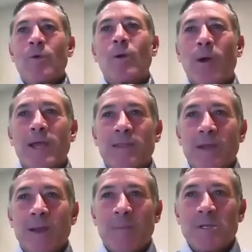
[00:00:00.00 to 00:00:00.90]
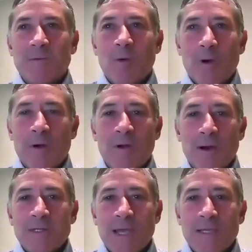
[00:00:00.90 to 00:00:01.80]
we want to get the numbers of
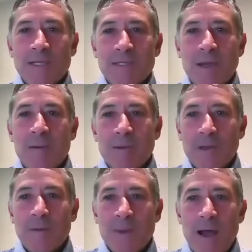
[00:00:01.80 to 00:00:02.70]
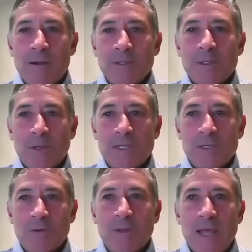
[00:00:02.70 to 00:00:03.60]
coronavirus cases to come down, so let's
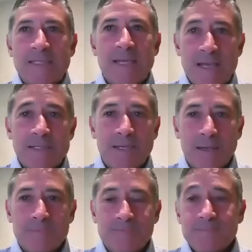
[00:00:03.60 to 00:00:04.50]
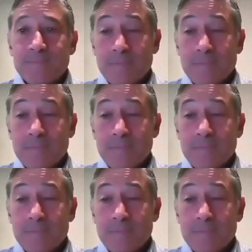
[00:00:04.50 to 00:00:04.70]
do less testing.